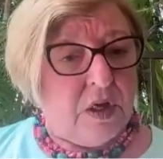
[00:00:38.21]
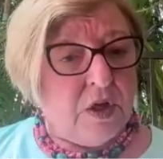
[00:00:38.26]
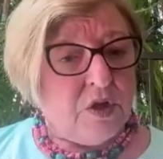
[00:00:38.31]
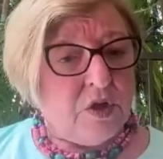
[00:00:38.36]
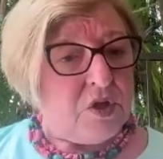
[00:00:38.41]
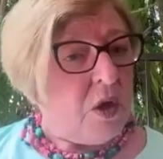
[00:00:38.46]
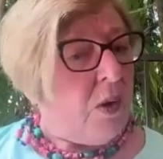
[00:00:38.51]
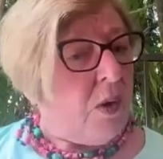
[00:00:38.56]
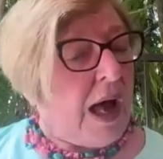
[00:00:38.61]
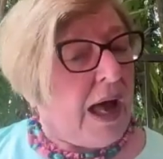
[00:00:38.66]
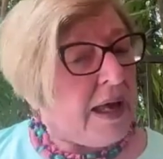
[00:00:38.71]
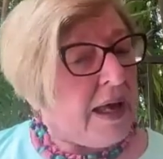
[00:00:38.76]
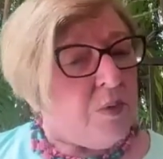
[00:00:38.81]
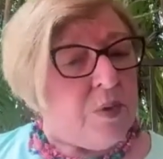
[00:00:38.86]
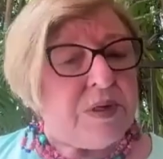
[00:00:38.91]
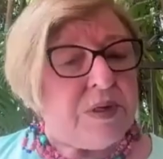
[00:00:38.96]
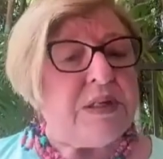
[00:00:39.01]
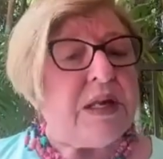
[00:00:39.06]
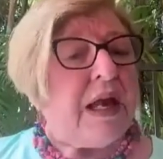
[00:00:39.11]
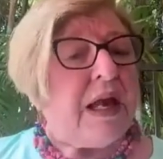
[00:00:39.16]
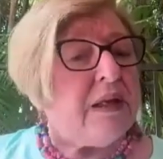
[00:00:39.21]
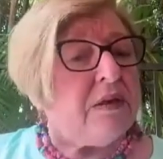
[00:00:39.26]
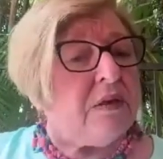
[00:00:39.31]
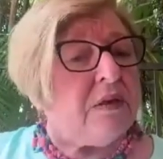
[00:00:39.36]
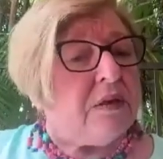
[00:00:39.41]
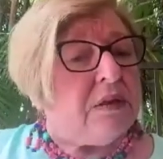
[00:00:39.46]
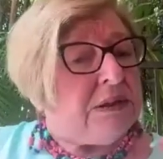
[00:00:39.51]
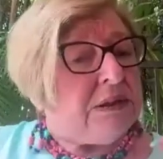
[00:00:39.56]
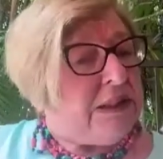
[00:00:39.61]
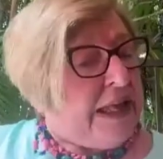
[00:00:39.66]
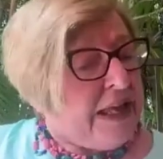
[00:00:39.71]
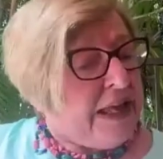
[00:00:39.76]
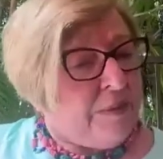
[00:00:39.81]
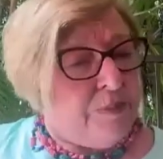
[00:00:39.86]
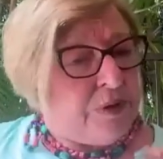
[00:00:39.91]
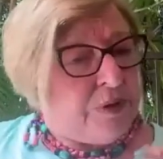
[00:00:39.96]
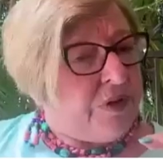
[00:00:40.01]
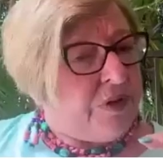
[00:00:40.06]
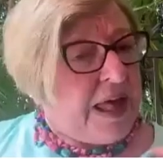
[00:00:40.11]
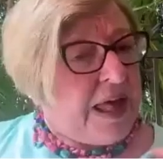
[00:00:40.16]
So I would not
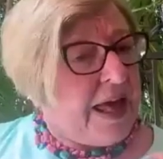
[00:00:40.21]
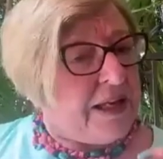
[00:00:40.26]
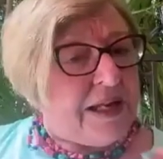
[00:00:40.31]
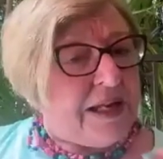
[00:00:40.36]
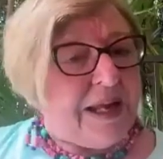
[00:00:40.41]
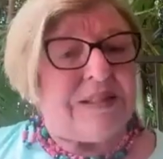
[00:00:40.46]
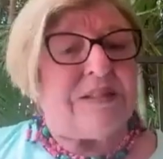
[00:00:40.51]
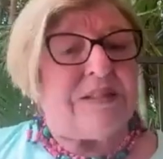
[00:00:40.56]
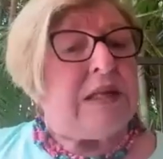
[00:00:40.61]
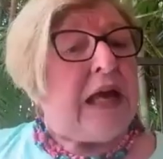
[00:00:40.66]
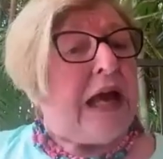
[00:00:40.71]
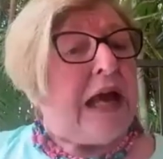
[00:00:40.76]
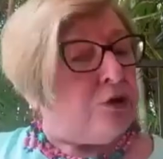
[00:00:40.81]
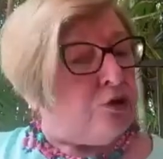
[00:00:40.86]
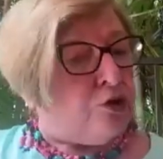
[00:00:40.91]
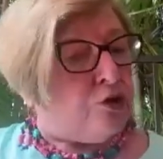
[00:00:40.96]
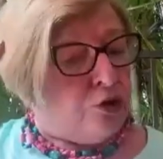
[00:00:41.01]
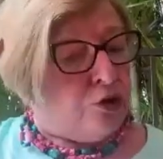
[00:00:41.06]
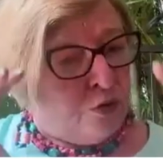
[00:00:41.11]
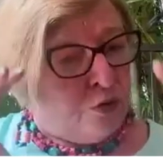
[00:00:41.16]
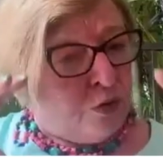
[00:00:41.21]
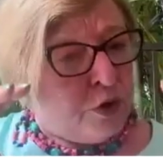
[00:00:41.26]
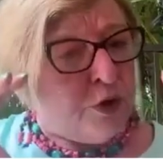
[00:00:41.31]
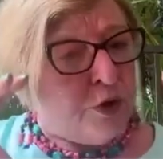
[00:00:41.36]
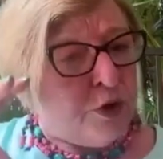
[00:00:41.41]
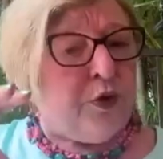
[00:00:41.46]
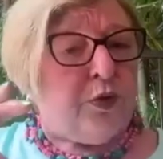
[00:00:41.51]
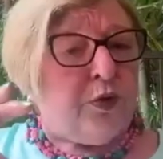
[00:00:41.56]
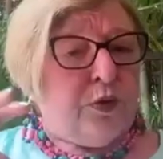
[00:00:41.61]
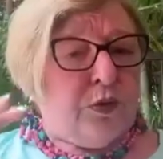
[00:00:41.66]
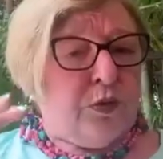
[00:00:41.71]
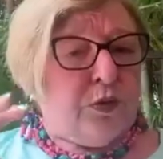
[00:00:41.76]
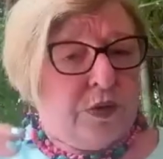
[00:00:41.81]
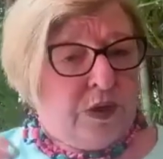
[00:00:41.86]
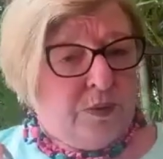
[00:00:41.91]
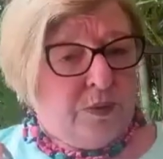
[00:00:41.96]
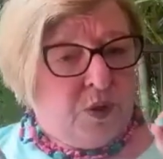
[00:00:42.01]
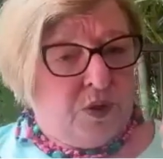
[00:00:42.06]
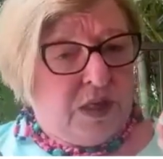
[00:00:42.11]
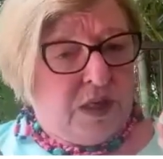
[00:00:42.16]
label that as not true
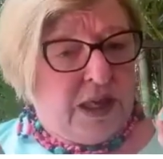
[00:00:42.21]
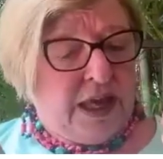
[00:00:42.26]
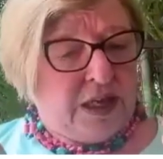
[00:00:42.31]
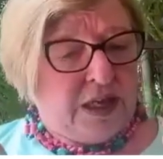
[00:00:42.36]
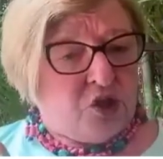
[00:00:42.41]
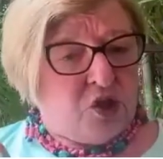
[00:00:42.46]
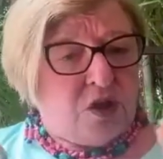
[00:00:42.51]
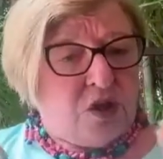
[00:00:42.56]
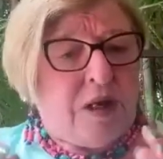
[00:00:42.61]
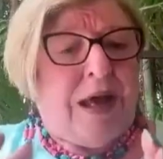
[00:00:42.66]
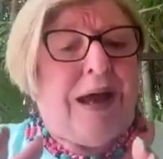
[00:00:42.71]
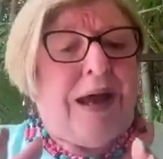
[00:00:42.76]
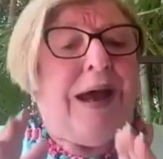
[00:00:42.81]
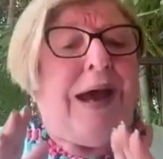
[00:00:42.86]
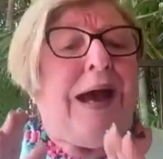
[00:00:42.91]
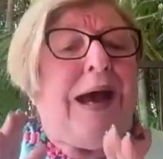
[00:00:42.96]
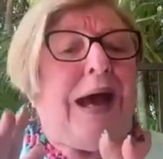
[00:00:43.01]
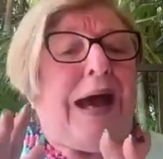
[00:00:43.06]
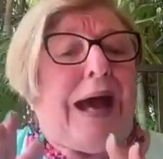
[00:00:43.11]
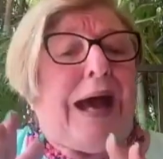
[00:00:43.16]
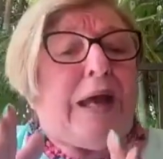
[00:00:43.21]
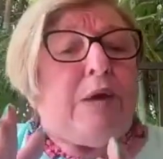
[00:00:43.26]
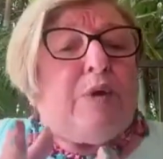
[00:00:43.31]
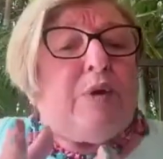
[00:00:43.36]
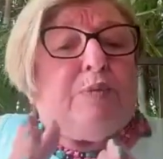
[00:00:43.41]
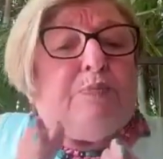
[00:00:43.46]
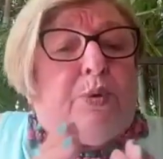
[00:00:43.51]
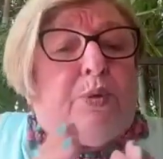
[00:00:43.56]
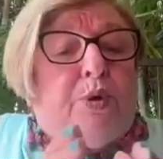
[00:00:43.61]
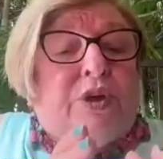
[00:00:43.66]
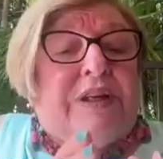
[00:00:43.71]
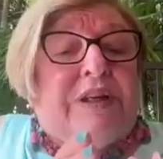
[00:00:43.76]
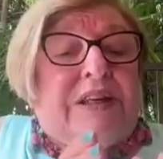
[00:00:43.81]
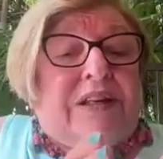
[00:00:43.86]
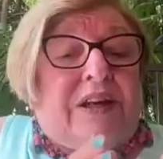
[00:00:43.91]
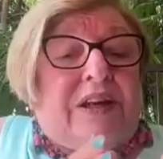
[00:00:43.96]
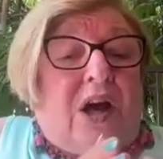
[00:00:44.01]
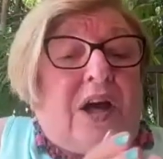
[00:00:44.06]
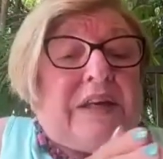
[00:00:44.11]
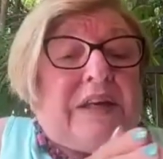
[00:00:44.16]
communication. I would put it
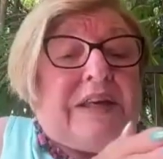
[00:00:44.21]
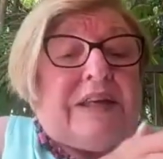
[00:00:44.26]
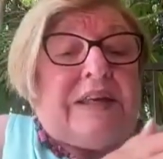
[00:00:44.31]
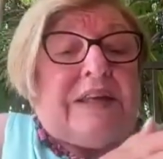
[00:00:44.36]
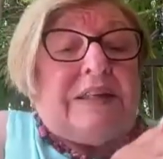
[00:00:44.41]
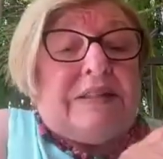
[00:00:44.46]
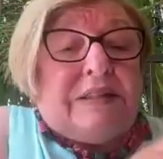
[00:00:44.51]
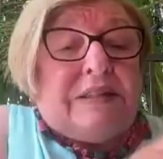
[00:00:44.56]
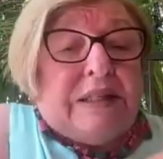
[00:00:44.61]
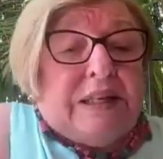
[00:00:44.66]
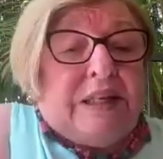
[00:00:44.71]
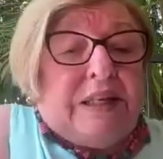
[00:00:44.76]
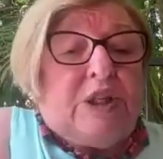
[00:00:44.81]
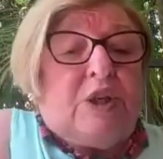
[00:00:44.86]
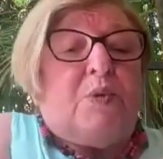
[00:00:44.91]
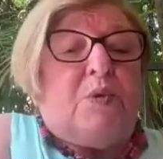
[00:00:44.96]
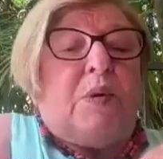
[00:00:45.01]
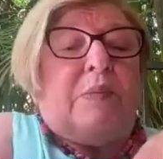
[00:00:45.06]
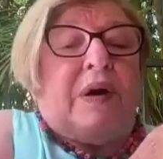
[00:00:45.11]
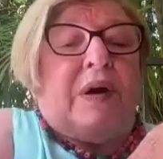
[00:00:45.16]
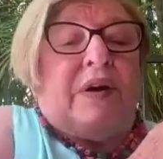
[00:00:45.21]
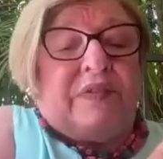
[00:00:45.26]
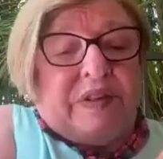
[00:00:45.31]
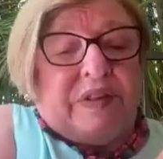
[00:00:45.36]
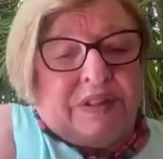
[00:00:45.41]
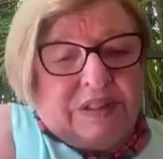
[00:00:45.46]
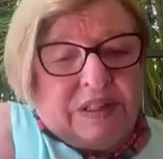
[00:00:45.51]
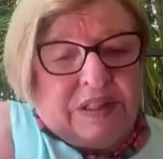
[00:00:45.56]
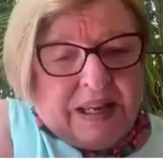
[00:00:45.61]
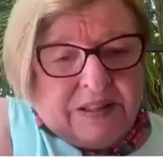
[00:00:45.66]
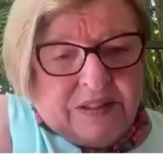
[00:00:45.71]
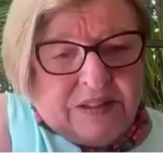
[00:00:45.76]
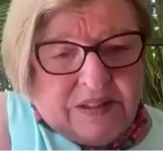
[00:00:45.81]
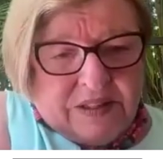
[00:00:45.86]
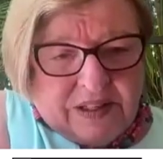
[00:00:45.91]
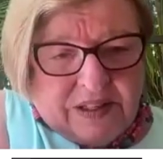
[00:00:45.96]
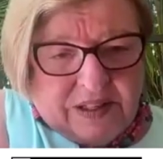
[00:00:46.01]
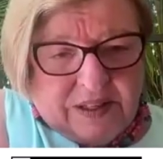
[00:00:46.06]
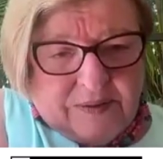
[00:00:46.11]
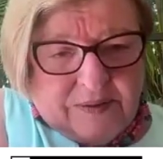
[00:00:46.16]
on a continuum of
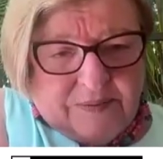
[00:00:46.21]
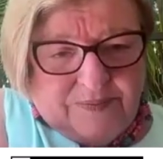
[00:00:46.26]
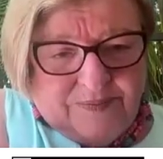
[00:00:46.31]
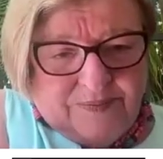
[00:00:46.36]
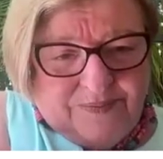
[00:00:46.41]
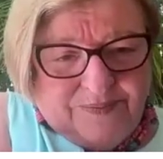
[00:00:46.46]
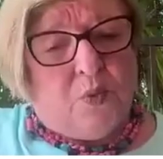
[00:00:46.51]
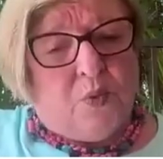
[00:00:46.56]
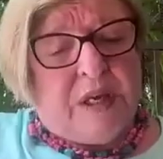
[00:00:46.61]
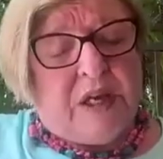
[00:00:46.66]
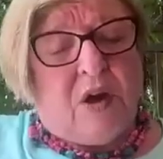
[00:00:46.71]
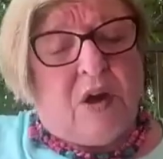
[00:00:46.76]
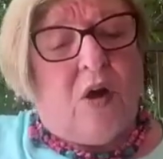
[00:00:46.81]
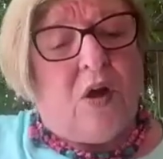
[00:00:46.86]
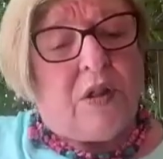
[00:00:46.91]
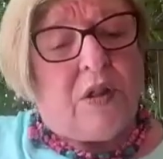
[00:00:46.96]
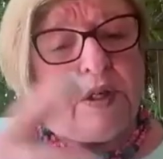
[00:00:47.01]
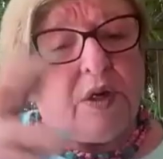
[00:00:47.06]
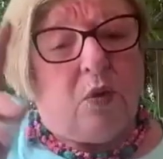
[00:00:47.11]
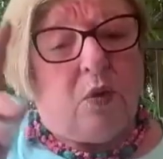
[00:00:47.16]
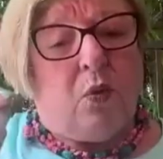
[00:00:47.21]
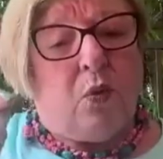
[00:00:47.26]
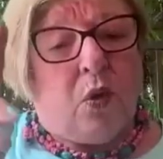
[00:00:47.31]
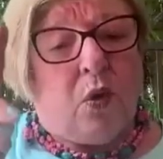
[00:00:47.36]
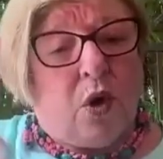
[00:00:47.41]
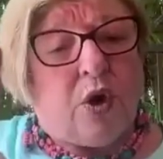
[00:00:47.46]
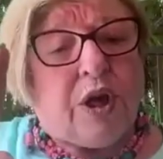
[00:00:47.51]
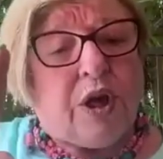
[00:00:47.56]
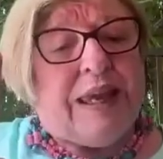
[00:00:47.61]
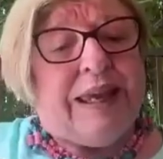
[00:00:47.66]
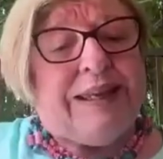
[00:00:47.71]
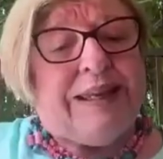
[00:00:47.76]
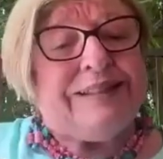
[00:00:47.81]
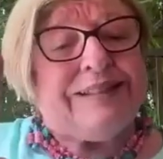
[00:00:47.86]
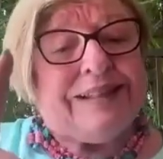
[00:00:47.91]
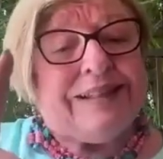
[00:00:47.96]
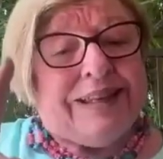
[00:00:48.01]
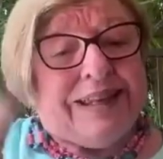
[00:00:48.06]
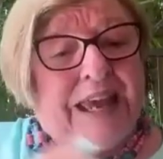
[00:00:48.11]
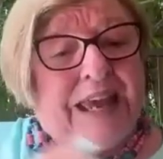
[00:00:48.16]
intensity. We call it a working
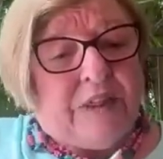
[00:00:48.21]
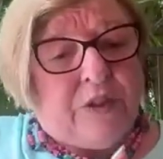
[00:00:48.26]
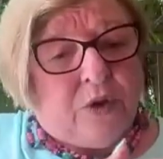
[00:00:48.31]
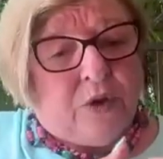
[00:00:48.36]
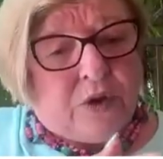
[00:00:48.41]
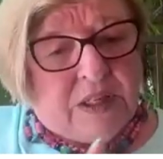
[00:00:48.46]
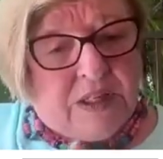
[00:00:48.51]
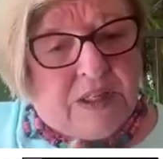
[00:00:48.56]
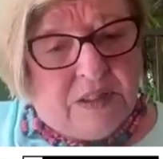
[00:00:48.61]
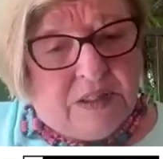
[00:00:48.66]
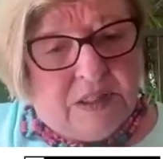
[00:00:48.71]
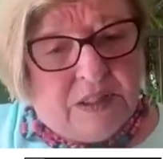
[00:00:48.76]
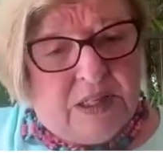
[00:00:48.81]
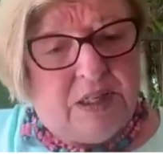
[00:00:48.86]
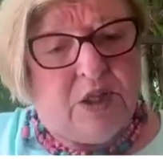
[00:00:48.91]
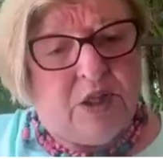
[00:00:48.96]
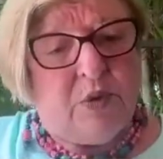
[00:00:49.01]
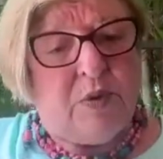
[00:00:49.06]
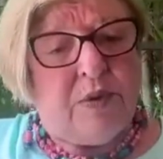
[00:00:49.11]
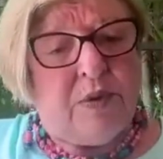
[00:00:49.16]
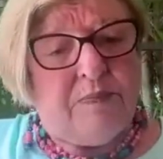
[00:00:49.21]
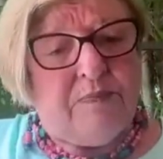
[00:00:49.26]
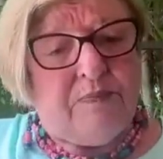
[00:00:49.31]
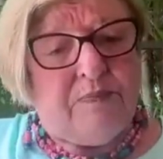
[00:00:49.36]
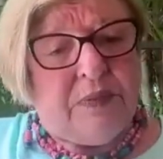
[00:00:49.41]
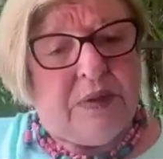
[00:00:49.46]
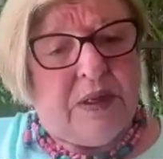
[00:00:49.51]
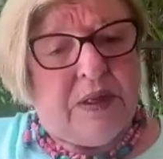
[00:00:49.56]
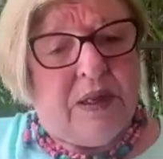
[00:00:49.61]
together continuum.